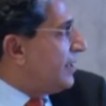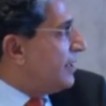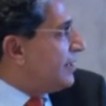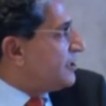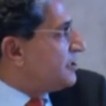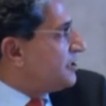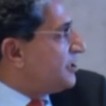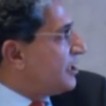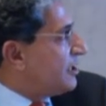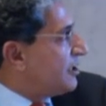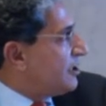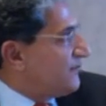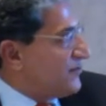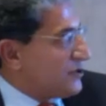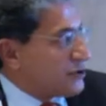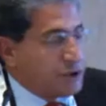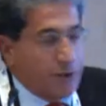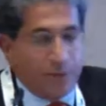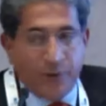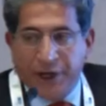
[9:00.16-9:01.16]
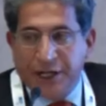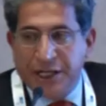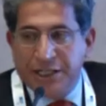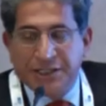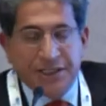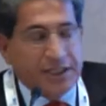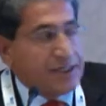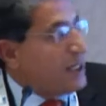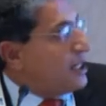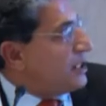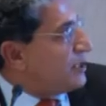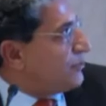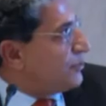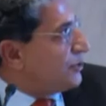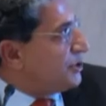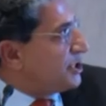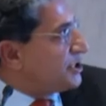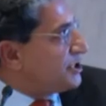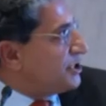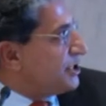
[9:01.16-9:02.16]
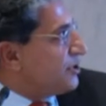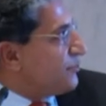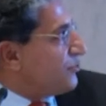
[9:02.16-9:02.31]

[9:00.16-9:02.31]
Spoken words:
Listing of exploration and production